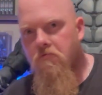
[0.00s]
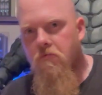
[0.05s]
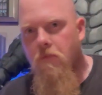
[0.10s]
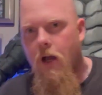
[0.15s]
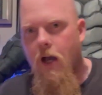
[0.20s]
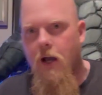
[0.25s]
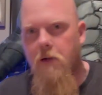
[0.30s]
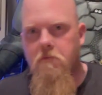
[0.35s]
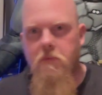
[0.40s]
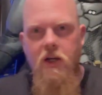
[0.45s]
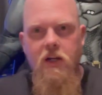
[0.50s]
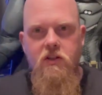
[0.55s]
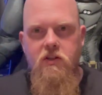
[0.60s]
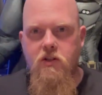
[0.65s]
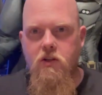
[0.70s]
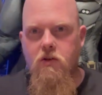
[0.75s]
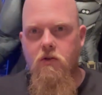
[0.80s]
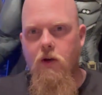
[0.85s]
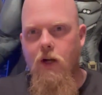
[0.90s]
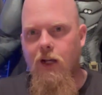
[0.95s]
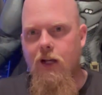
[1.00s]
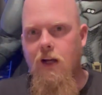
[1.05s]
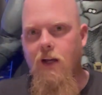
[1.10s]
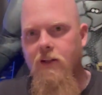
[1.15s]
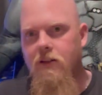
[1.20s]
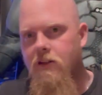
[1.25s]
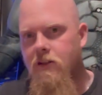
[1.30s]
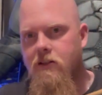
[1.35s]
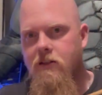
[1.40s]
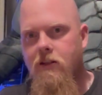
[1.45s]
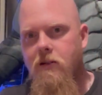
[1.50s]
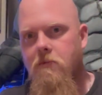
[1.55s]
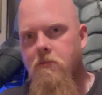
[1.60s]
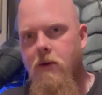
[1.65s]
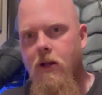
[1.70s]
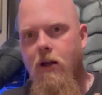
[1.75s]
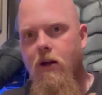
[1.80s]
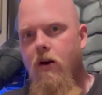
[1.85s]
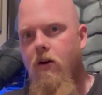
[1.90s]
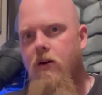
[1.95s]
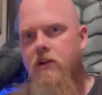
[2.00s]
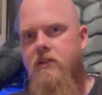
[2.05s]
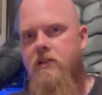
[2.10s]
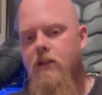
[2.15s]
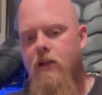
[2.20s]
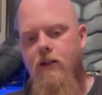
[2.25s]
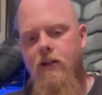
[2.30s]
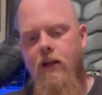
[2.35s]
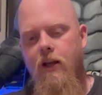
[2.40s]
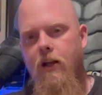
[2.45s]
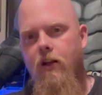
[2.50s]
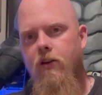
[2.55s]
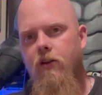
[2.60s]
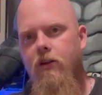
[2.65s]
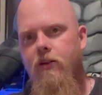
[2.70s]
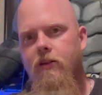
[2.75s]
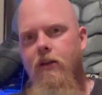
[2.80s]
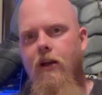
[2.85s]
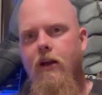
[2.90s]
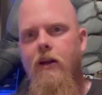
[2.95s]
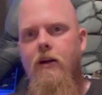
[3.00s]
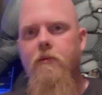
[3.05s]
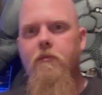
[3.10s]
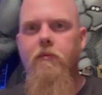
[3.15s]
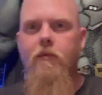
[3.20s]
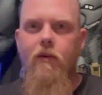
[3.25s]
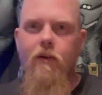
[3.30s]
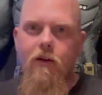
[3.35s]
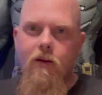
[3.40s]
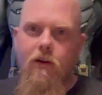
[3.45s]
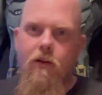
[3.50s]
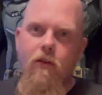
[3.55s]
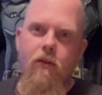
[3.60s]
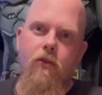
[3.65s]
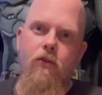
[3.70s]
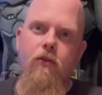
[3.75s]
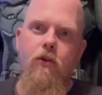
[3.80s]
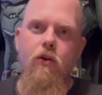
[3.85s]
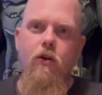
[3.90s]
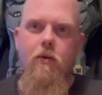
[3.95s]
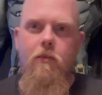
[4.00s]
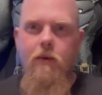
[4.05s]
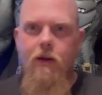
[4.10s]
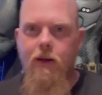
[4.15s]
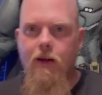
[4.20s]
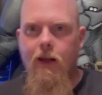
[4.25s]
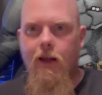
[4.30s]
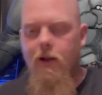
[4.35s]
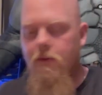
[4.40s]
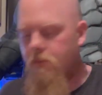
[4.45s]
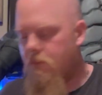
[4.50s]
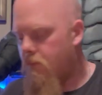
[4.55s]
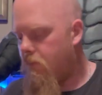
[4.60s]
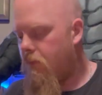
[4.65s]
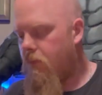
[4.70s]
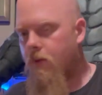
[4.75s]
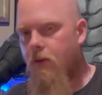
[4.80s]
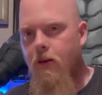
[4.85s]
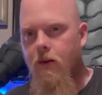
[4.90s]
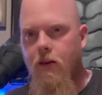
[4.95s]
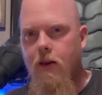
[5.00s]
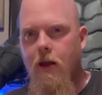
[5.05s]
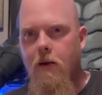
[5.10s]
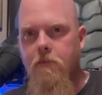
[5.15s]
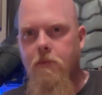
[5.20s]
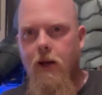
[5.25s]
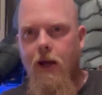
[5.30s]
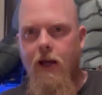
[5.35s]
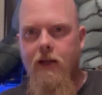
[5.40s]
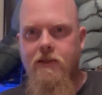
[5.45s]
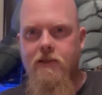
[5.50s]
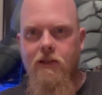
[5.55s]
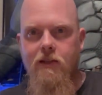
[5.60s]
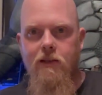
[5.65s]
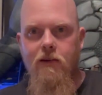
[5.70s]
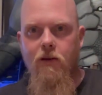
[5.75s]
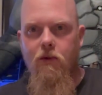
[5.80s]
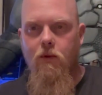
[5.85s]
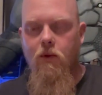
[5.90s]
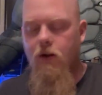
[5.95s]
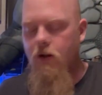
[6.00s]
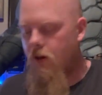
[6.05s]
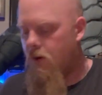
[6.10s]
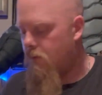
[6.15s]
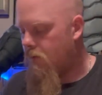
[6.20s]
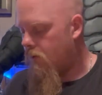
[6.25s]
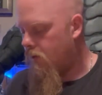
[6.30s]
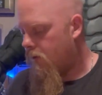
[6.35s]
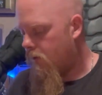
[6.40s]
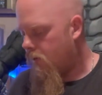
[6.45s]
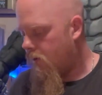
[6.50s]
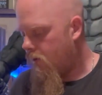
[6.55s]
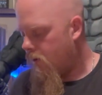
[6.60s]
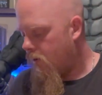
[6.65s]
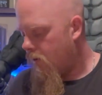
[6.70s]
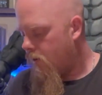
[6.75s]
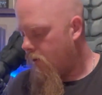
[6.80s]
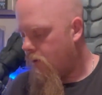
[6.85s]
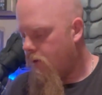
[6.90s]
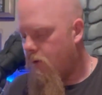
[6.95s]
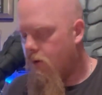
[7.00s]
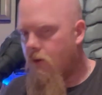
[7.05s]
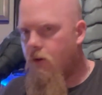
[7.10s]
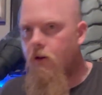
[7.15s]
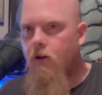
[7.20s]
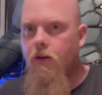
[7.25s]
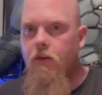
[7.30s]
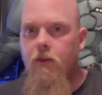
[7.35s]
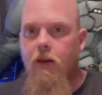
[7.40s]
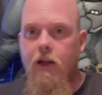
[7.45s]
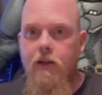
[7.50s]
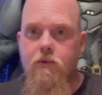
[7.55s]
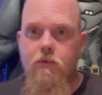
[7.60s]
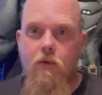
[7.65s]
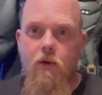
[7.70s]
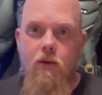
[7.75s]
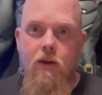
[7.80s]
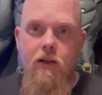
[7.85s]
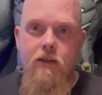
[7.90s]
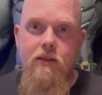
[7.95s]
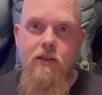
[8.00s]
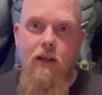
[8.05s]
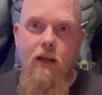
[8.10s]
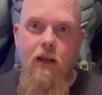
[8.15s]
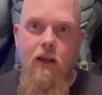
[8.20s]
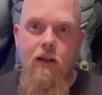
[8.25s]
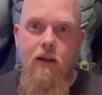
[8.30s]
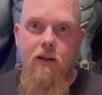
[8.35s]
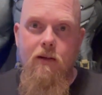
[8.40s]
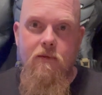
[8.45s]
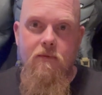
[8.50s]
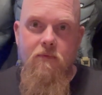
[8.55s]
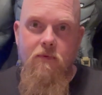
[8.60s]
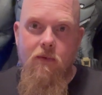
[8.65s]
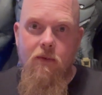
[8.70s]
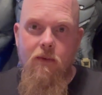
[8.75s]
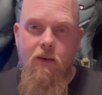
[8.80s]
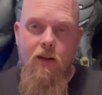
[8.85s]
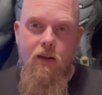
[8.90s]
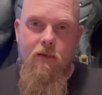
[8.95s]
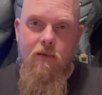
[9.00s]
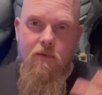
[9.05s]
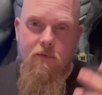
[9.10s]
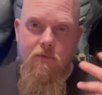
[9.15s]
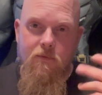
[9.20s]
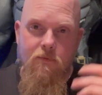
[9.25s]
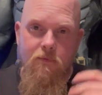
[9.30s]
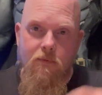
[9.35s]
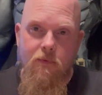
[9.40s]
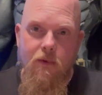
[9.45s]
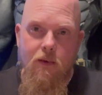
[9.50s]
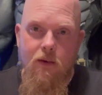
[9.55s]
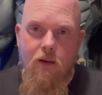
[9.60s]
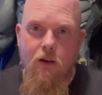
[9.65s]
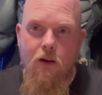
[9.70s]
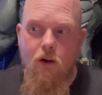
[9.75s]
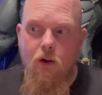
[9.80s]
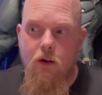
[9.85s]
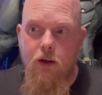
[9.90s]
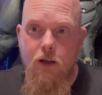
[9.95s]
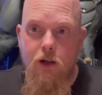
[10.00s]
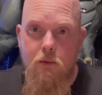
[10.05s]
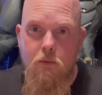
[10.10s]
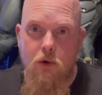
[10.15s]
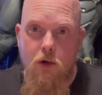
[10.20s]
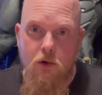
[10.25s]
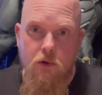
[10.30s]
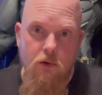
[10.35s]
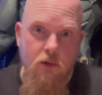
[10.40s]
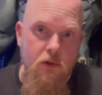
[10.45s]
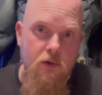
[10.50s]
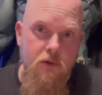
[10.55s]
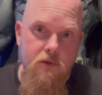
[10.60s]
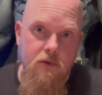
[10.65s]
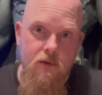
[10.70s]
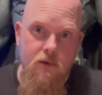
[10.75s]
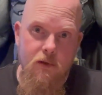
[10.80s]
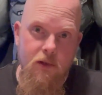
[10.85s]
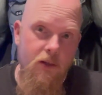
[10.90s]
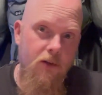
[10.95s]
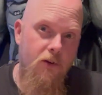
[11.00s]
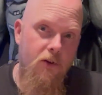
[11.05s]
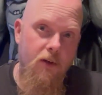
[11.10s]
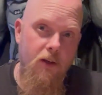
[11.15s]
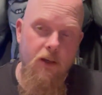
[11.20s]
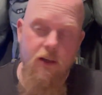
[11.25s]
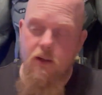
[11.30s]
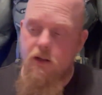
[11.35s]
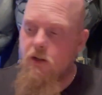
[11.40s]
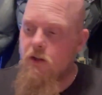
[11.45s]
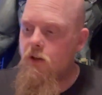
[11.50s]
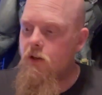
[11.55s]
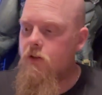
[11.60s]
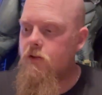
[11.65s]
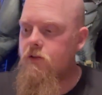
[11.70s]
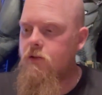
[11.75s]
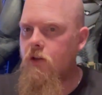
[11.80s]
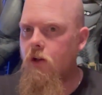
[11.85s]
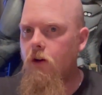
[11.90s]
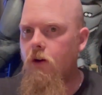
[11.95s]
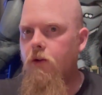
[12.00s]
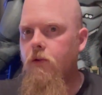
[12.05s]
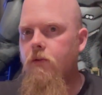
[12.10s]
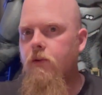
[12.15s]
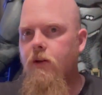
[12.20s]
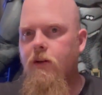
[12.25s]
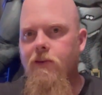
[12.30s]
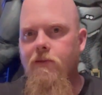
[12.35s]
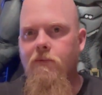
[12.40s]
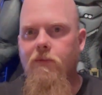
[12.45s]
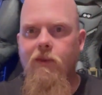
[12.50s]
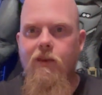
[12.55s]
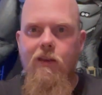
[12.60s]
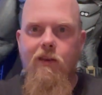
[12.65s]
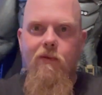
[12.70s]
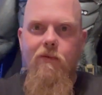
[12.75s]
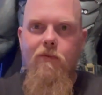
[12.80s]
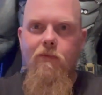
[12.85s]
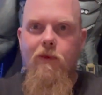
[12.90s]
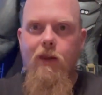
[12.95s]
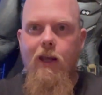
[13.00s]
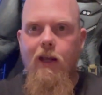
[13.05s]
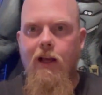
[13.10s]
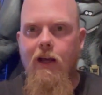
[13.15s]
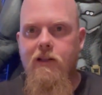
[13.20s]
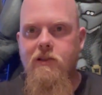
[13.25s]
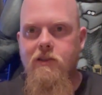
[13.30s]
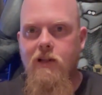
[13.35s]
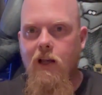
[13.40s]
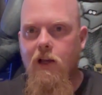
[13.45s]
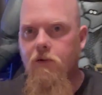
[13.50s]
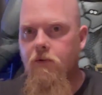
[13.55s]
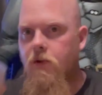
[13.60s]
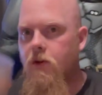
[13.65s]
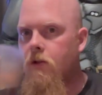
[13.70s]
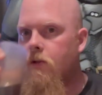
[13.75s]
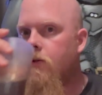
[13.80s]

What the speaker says: I bet you I got these in the mail. I sat down, looked at them, threw them in that basket or whatever, and that's where they stayed, and then all hell broke loose, literally. So, and they got saved.